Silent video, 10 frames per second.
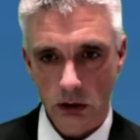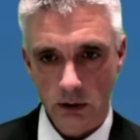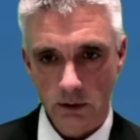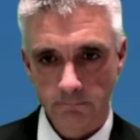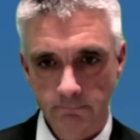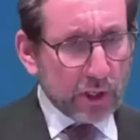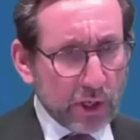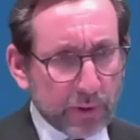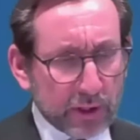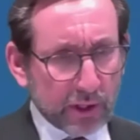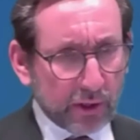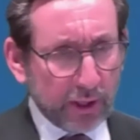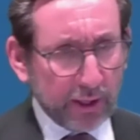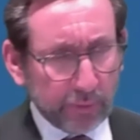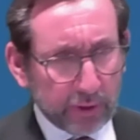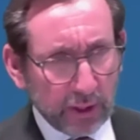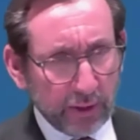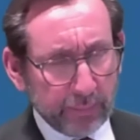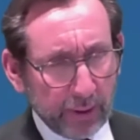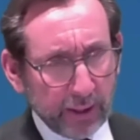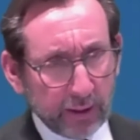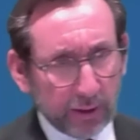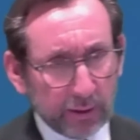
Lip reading: Given that you were disagreeing with Tony Baker,